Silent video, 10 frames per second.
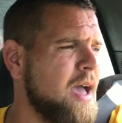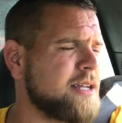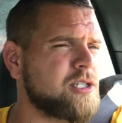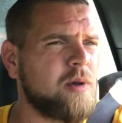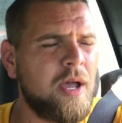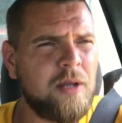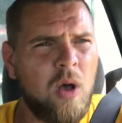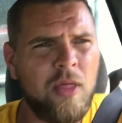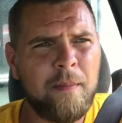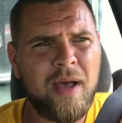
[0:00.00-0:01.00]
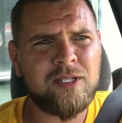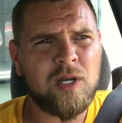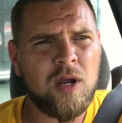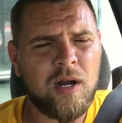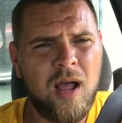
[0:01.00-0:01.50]
And so I know that my
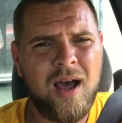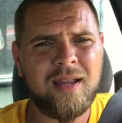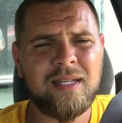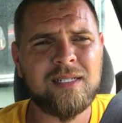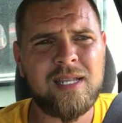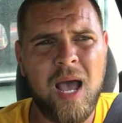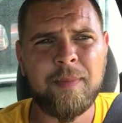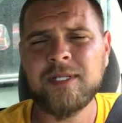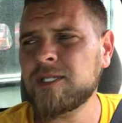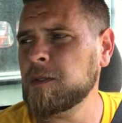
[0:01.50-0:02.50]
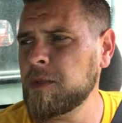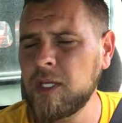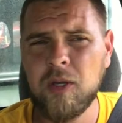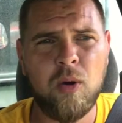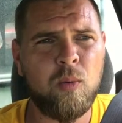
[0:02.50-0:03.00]
target audience happens to
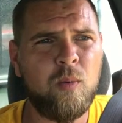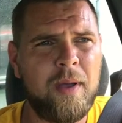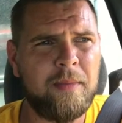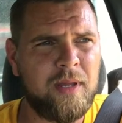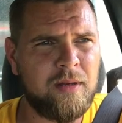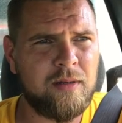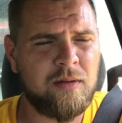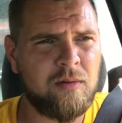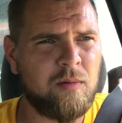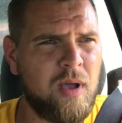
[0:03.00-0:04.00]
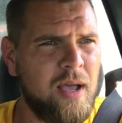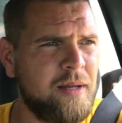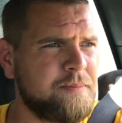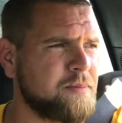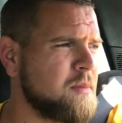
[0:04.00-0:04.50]
be women, right?